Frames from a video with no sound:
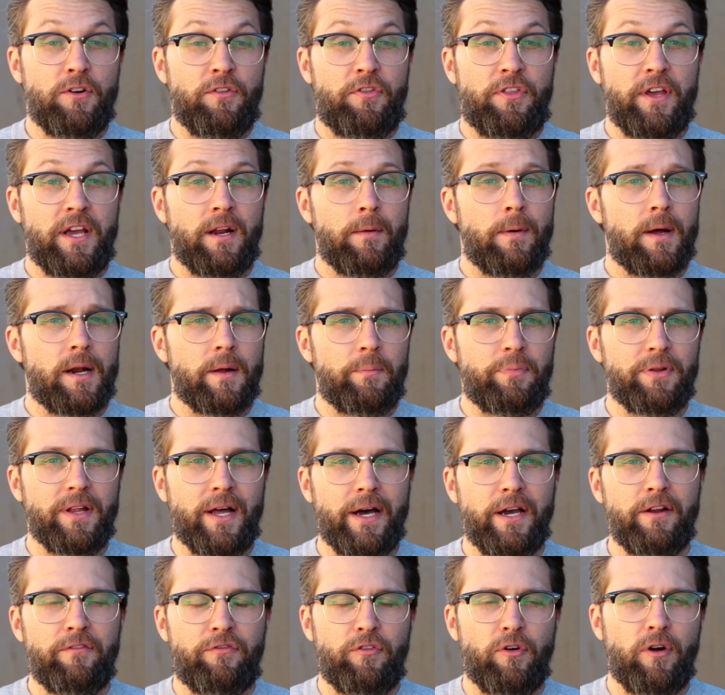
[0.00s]
thinking about
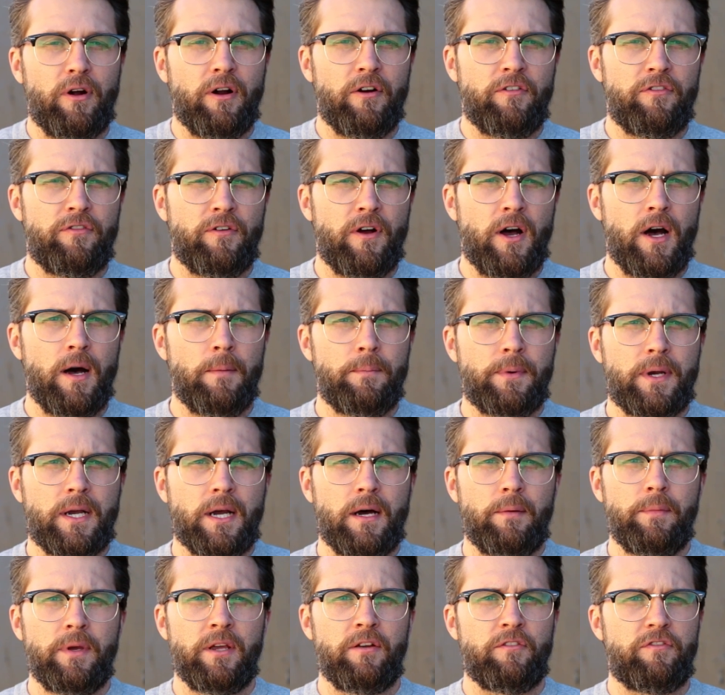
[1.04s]
applying for our
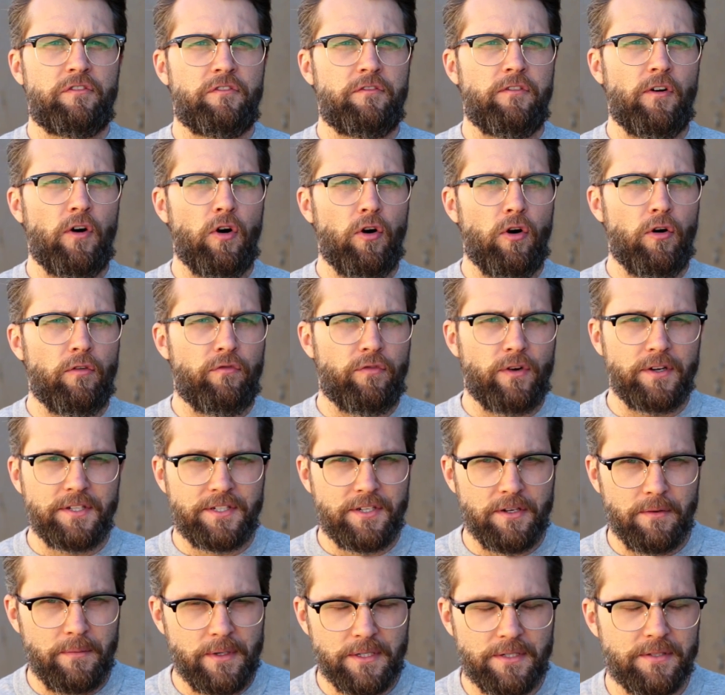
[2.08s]
upcoming Fall
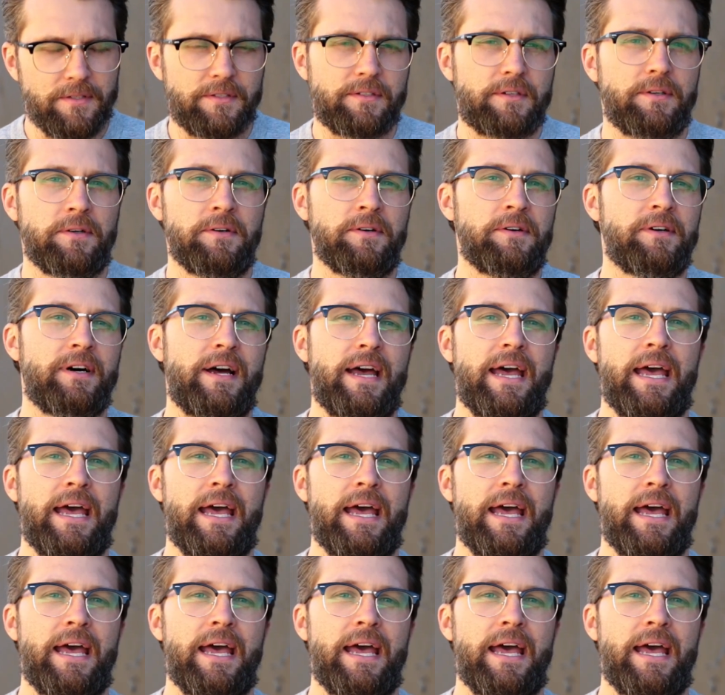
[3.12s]
Frontier Mission School